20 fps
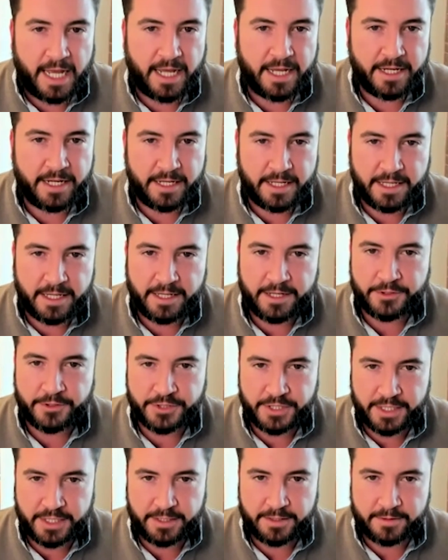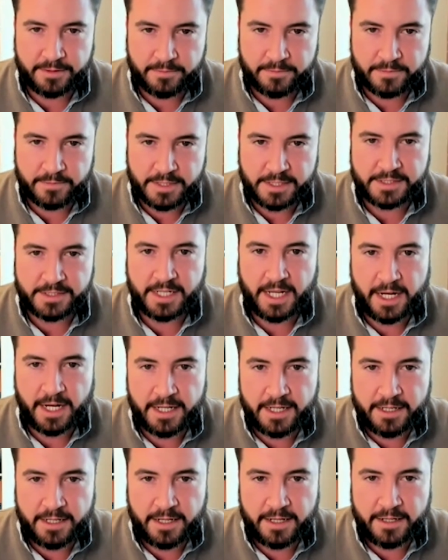high energy
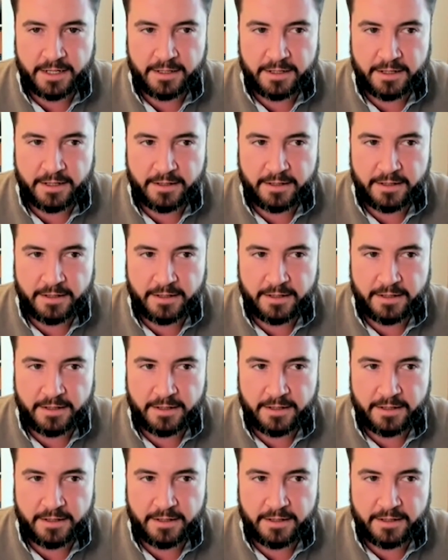society,